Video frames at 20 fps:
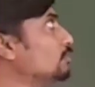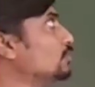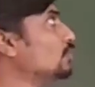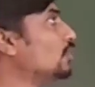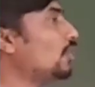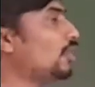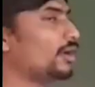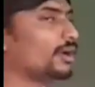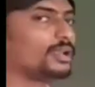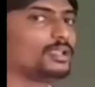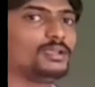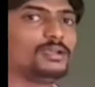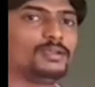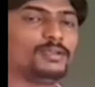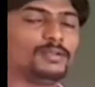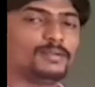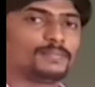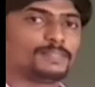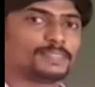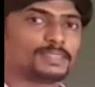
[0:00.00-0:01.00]
move on.
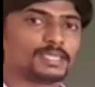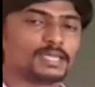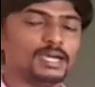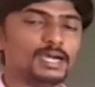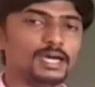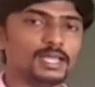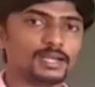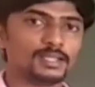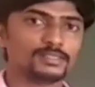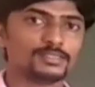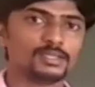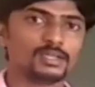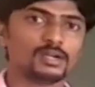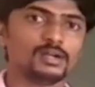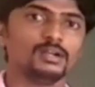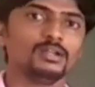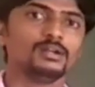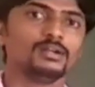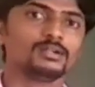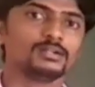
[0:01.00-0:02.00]
The another
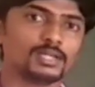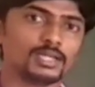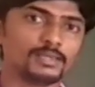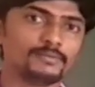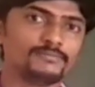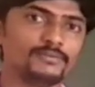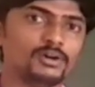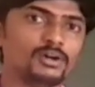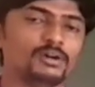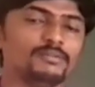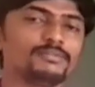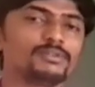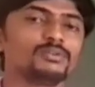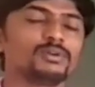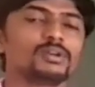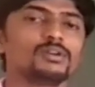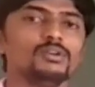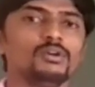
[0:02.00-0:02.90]
type of your